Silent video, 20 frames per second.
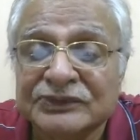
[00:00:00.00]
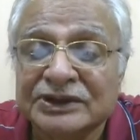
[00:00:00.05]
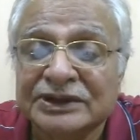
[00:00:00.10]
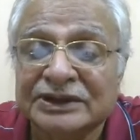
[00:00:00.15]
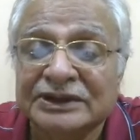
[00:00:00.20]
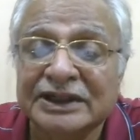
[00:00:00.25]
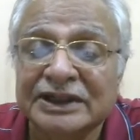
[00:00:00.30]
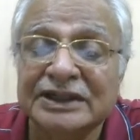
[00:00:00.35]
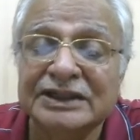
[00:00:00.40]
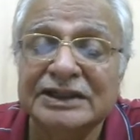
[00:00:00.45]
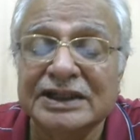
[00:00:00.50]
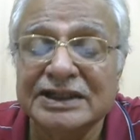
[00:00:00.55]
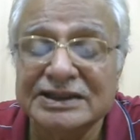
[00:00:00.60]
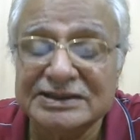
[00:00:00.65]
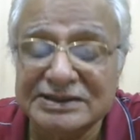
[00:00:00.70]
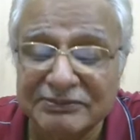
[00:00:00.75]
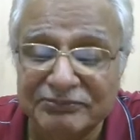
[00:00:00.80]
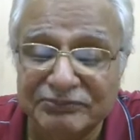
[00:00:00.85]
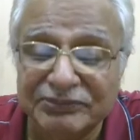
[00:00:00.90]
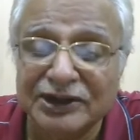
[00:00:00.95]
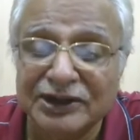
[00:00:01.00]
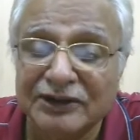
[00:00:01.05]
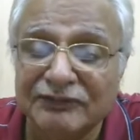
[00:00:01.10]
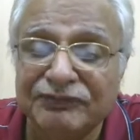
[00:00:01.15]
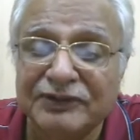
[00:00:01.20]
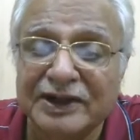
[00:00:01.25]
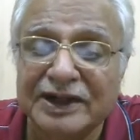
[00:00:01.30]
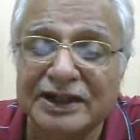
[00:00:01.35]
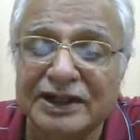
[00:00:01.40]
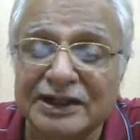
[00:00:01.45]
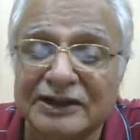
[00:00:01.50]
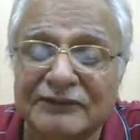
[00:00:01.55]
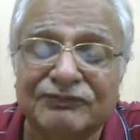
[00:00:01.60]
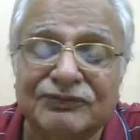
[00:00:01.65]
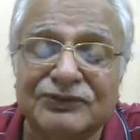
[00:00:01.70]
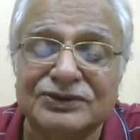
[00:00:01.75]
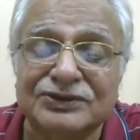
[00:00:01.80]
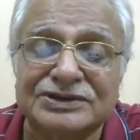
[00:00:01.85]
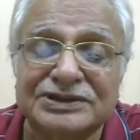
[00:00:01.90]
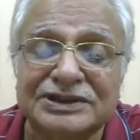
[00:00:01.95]
Then there is a bill of lading. Of
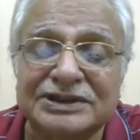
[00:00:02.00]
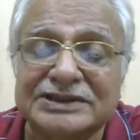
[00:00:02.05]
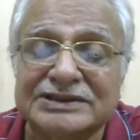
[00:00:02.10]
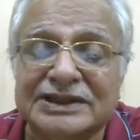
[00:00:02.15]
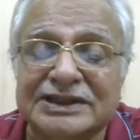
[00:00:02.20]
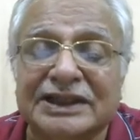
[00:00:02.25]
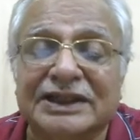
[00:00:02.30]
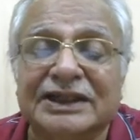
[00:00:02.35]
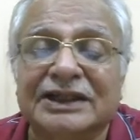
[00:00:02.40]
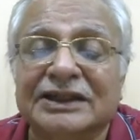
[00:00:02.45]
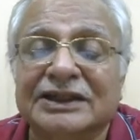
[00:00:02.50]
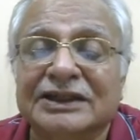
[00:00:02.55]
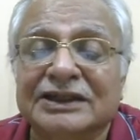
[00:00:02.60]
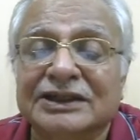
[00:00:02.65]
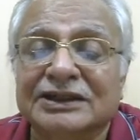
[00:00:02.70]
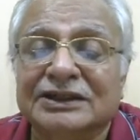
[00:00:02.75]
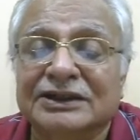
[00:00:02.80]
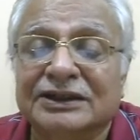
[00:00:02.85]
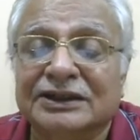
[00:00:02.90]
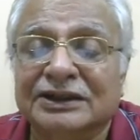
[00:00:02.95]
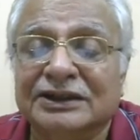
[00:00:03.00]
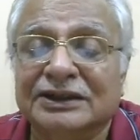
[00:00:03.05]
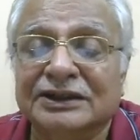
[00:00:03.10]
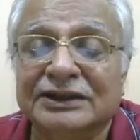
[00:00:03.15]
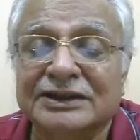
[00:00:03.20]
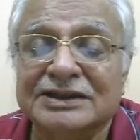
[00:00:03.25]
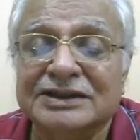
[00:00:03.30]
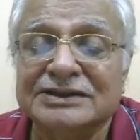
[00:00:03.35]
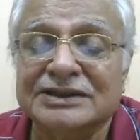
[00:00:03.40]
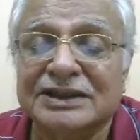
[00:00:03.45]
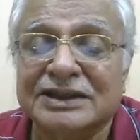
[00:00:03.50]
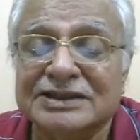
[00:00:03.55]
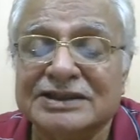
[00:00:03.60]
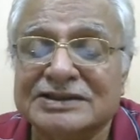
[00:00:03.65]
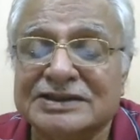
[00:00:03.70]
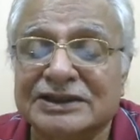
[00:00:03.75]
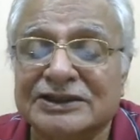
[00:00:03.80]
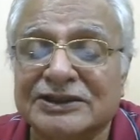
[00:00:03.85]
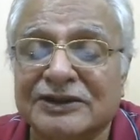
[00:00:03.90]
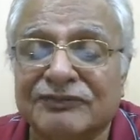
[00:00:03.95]
course, it is a
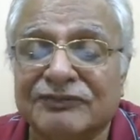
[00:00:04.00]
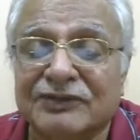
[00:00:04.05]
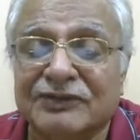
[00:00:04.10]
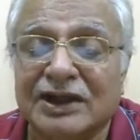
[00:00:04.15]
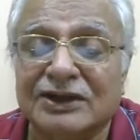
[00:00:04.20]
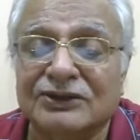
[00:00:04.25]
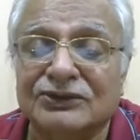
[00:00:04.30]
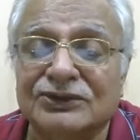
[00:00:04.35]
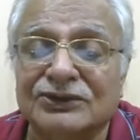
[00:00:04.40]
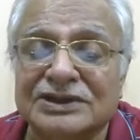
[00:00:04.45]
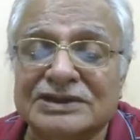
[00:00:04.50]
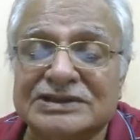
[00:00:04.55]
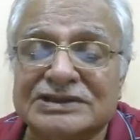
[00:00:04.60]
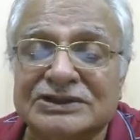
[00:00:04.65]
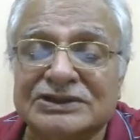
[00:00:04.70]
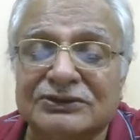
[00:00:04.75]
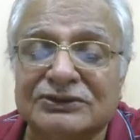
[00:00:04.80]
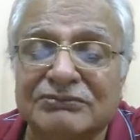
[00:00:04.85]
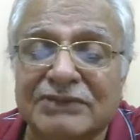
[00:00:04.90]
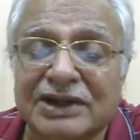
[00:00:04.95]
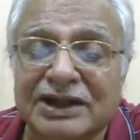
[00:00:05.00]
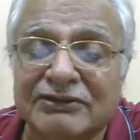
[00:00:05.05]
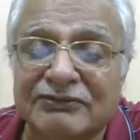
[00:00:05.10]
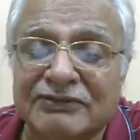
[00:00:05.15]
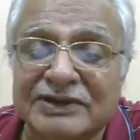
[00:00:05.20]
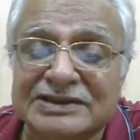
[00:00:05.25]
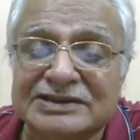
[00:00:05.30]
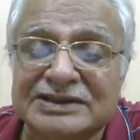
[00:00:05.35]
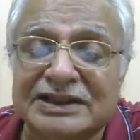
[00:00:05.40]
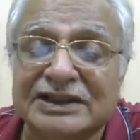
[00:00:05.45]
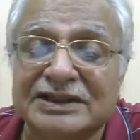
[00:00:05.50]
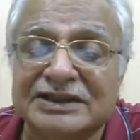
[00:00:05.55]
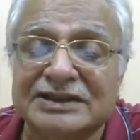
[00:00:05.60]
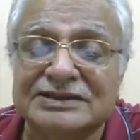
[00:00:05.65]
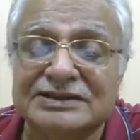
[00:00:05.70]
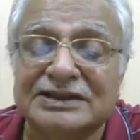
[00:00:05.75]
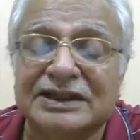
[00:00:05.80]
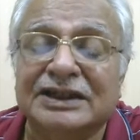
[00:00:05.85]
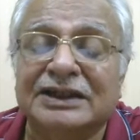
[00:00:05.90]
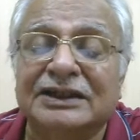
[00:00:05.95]
receipt of cargo received by a vessel. It is
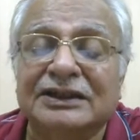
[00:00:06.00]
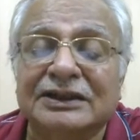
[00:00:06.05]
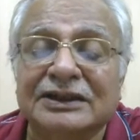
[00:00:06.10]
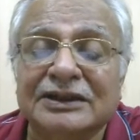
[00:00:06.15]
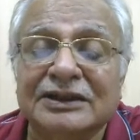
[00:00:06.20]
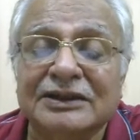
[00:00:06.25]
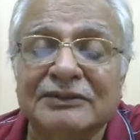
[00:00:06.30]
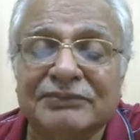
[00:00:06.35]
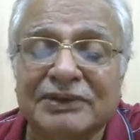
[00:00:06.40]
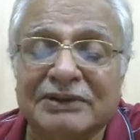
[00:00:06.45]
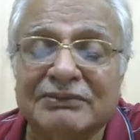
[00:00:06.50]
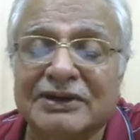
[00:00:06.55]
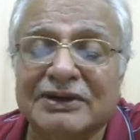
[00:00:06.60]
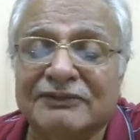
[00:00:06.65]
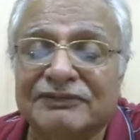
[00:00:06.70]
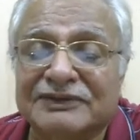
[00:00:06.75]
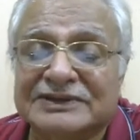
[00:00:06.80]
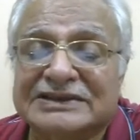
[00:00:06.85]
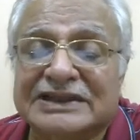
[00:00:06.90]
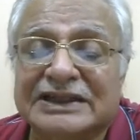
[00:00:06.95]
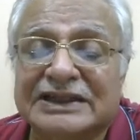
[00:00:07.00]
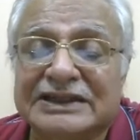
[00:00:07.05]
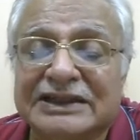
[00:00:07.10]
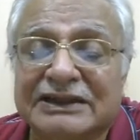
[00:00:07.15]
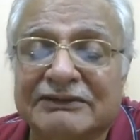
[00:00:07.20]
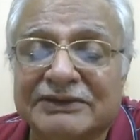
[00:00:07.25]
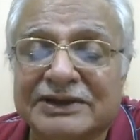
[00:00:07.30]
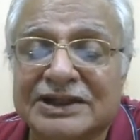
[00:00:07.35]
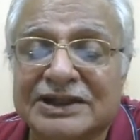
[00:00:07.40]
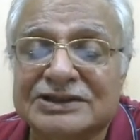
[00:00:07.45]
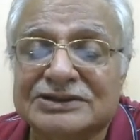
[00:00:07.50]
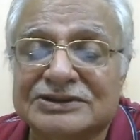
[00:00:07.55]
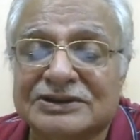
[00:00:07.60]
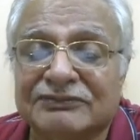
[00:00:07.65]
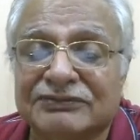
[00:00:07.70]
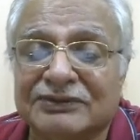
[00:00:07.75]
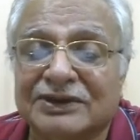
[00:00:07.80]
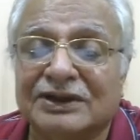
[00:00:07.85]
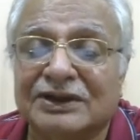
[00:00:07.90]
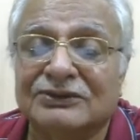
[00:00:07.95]
a prima facie evidence of
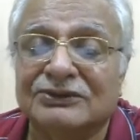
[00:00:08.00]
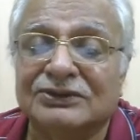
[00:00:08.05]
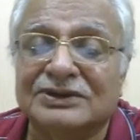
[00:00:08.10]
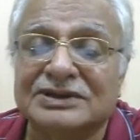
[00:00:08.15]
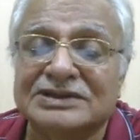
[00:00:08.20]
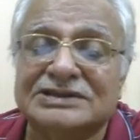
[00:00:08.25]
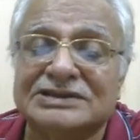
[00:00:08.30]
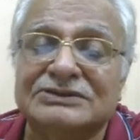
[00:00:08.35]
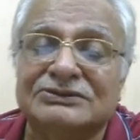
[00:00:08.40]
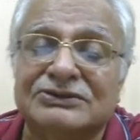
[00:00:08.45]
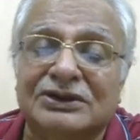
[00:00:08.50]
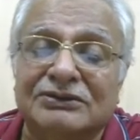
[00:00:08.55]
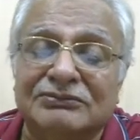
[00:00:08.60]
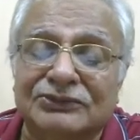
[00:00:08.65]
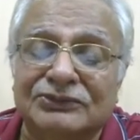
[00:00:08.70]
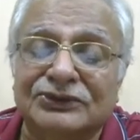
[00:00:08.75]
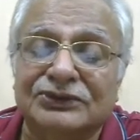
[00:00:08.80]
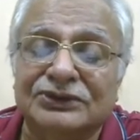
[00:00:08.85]
cargo received on board.